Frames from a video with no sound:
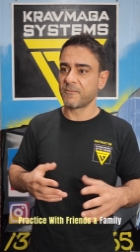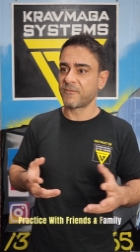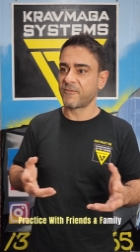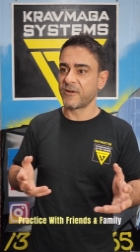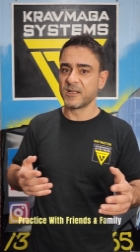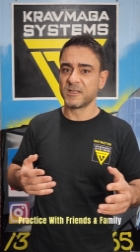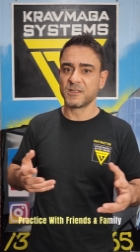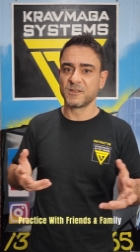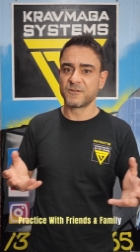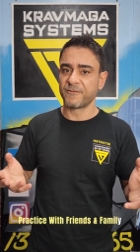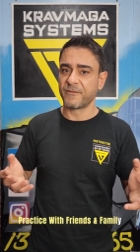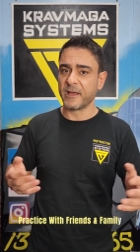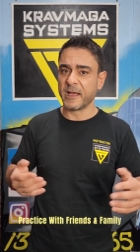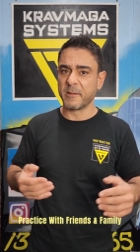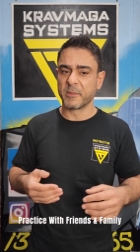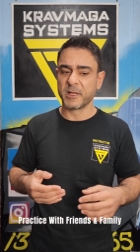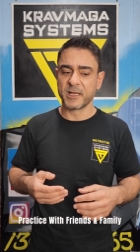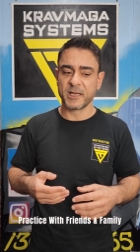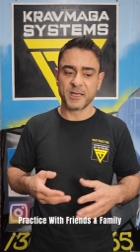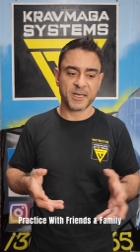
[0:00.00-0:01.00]
Friends,
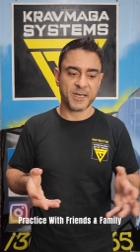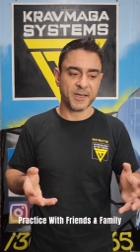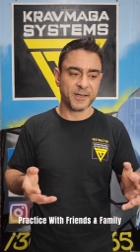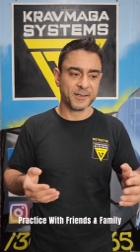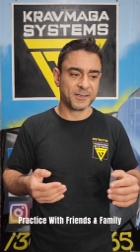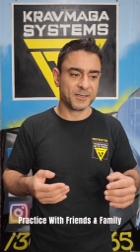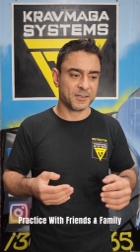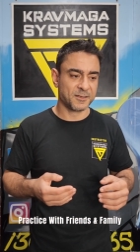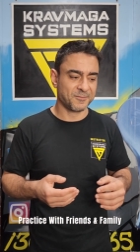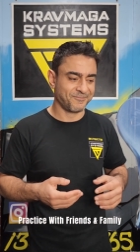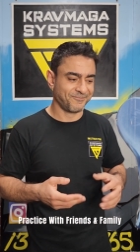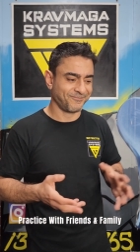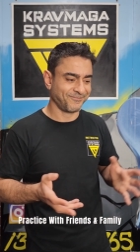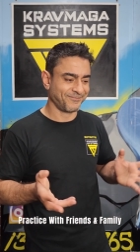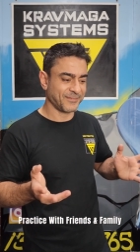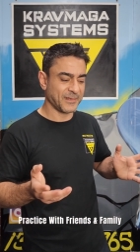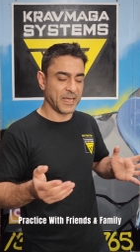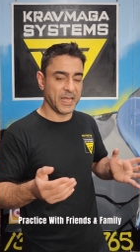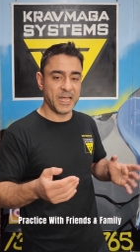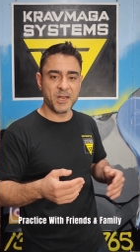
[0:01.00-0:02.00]
family, kids,
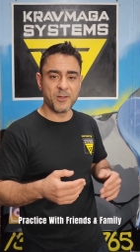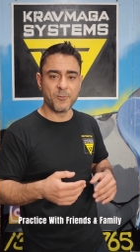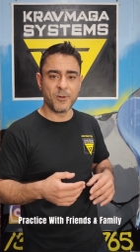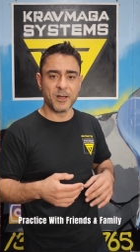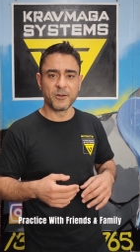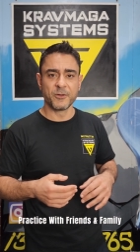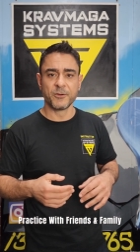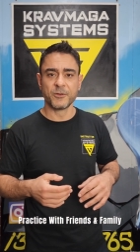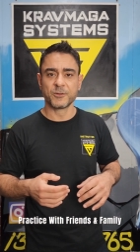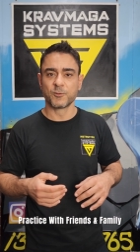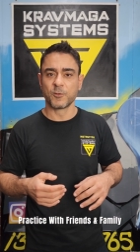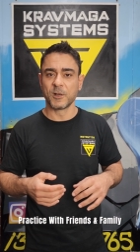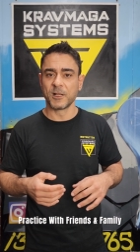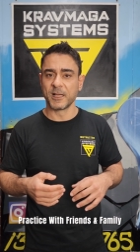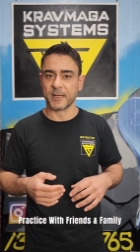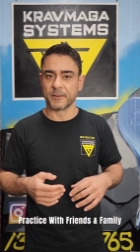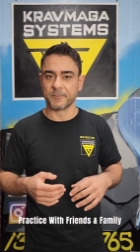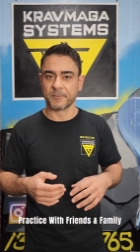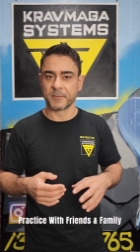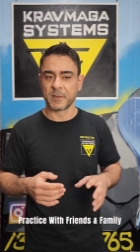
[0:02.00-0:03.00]
anyone who's
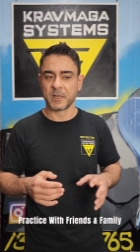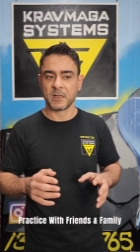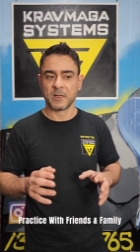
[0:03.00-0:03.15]
willing.